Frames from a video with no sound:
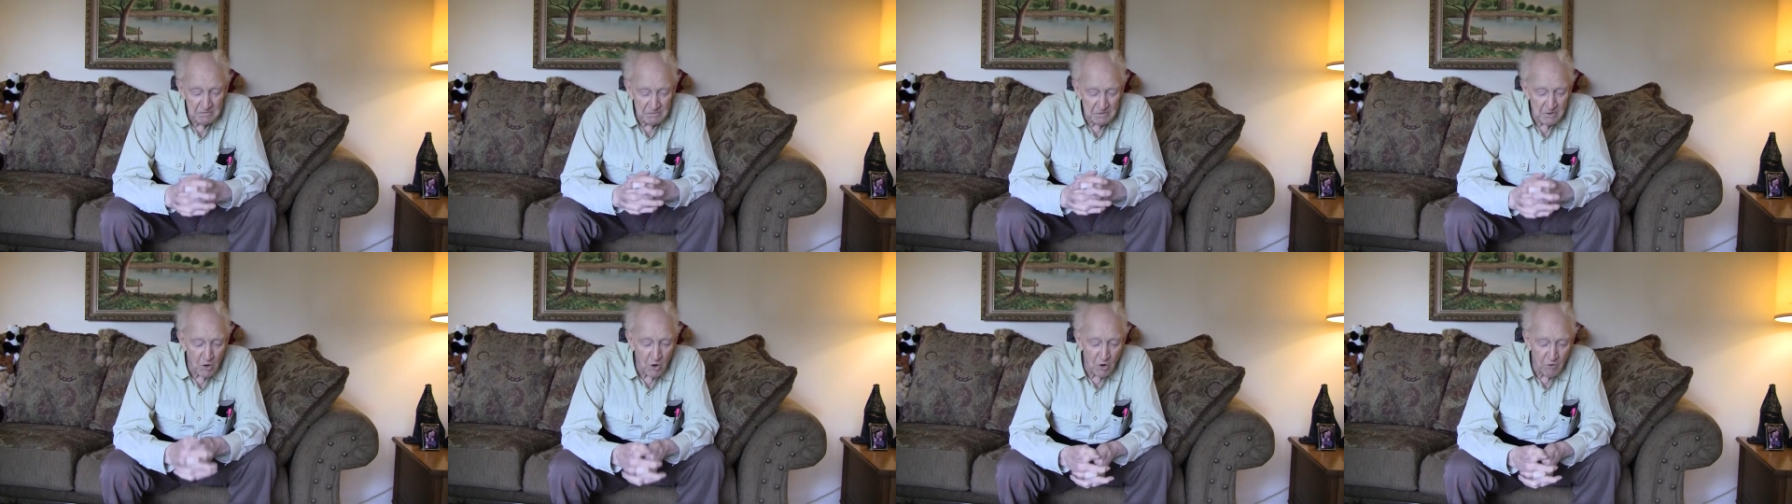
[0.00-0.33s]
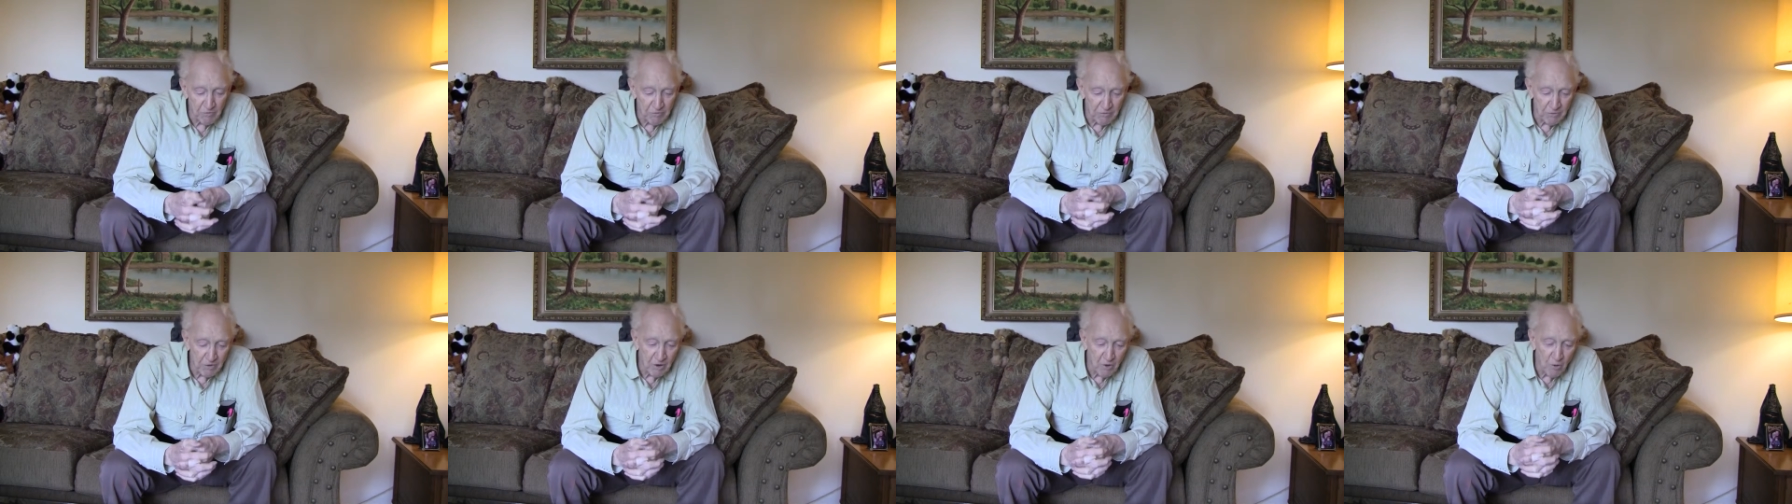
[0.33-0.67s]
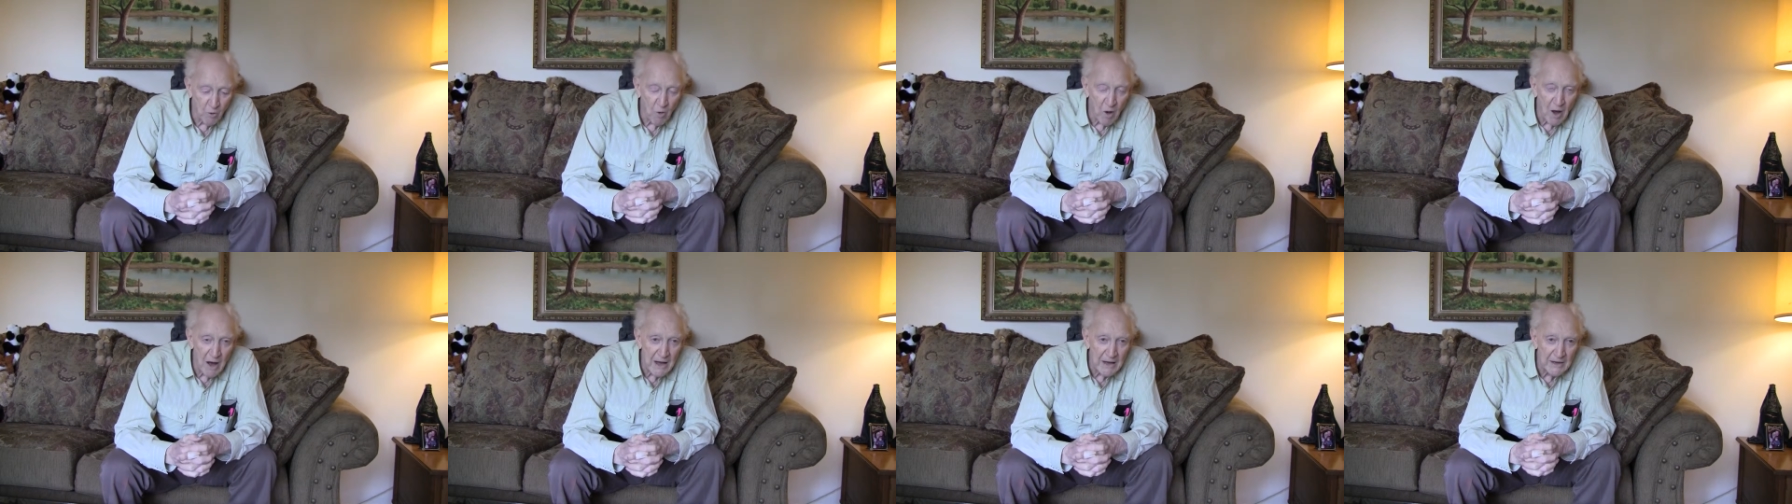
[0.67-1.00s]
over a
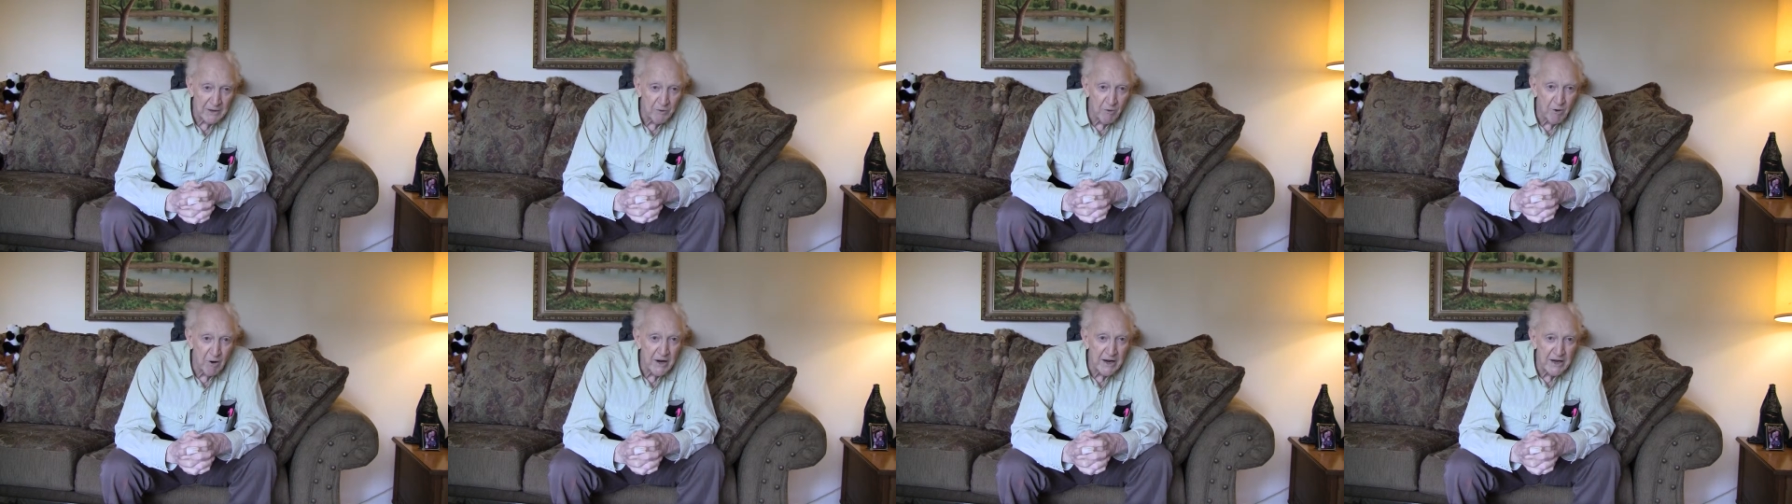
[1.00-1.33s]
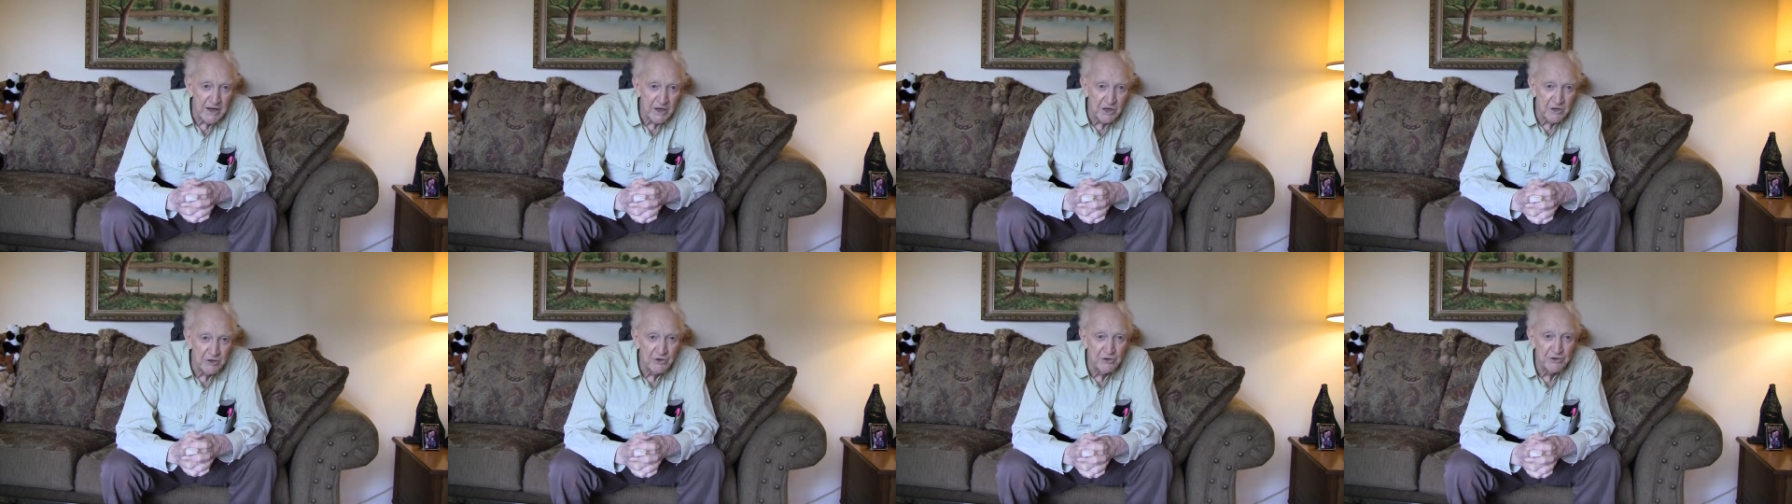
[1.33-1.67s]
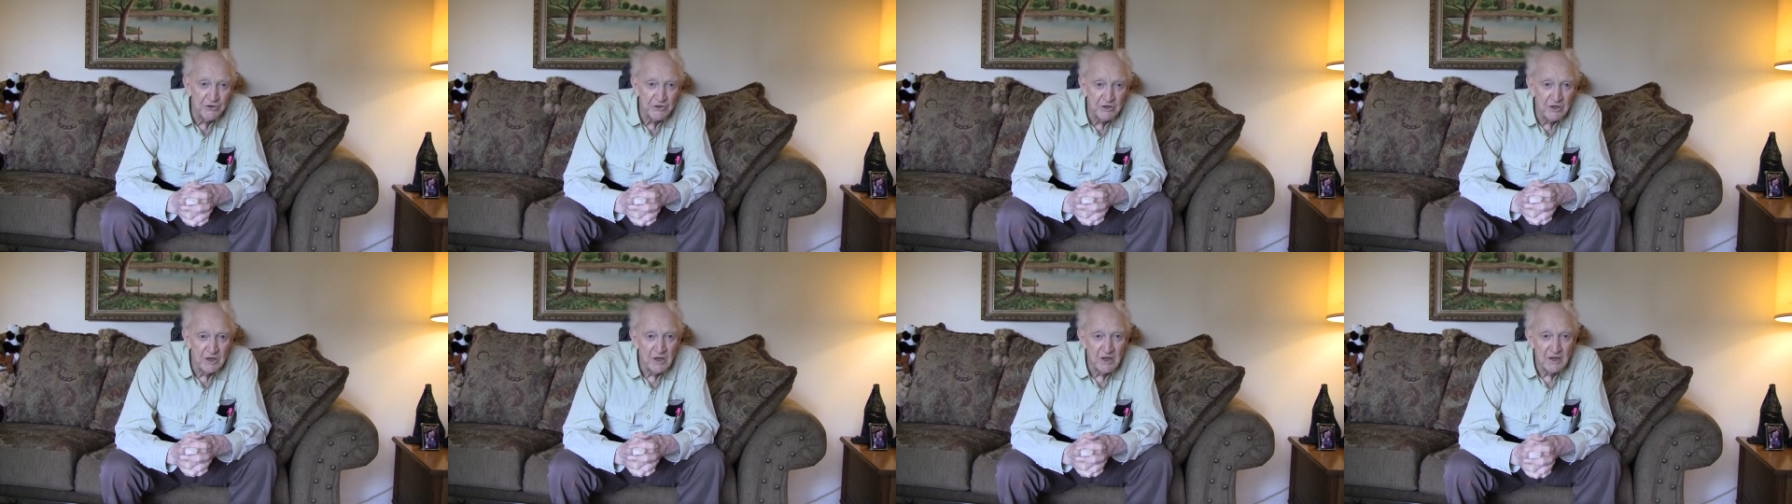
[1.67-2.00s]
wide range,